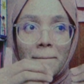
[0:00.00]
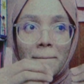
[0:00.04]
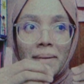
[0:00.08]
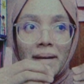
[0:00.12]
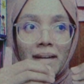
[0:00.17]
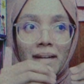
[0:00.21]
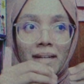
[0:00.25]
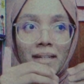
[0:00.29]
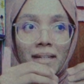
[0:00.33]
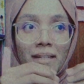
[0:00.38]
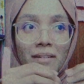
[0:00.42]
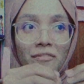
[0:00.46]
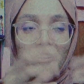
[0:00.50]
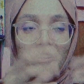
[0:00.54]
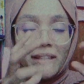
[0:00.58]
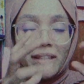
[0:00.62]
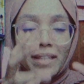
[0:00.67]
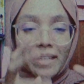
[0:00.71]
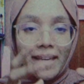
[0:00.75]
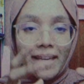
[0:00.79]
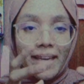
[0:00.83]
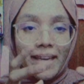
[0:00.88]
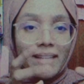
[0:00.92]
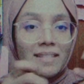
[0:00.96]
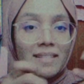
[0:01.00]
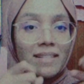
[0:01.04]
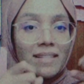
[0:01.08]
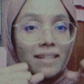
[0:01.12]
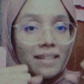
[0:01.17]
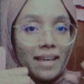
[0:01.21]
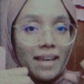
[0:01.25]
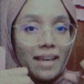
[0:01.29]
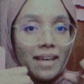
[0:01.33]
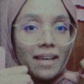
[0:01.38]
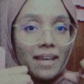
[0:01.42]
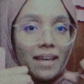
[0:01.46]
But for the case
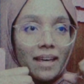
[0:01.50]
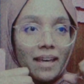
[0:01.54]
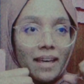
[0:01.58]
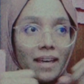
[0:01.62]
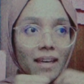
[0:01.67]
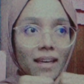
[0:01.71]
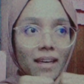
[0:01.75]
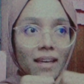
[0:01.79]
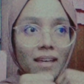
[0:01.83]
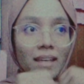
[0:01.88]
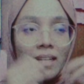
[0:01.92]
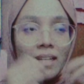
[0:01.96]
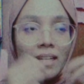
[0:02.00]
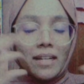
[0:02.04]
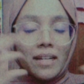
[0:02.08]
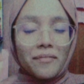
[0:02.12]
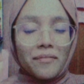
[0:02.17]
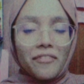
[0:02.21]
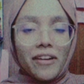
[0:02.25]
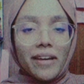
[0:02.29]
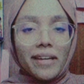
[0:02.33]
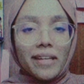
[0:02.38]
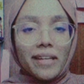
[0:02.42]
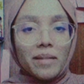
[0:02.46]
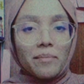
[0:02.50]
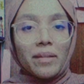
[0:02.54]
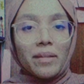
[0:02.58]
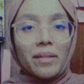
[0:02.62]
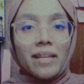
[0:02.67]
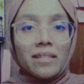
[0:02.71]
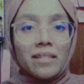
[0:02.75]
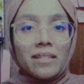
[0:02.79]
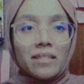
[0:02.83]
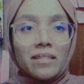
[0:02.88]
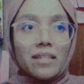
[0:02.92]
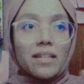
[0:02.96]
in KK, in fact in
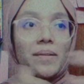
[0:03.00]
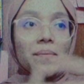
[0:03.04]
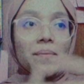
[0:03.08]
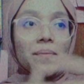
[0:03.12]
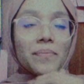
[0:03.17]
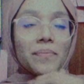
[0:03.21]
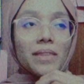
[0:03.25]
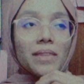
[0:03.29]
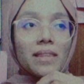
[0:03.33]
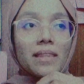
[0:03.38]
Malaysia,